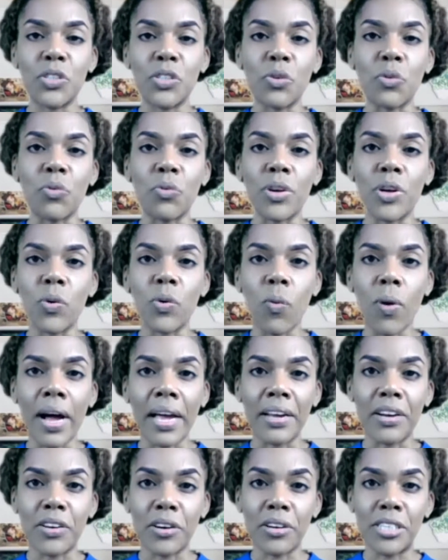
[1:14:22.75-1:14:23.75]
to
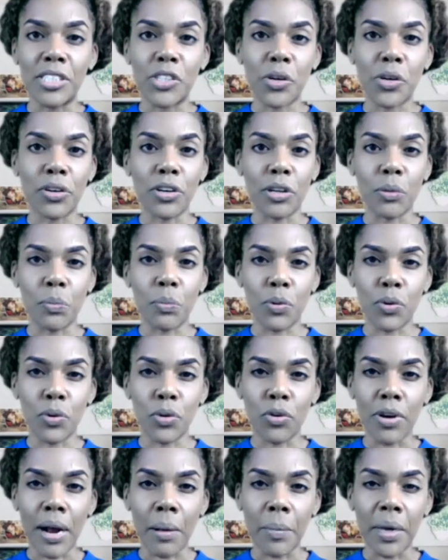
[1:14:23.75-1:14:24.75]
rewire your internal
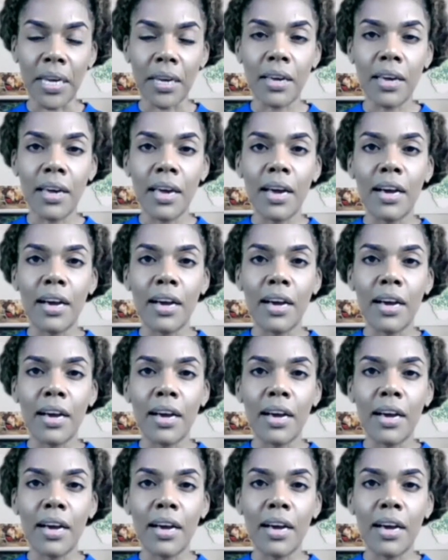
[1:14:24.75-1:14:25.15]
programming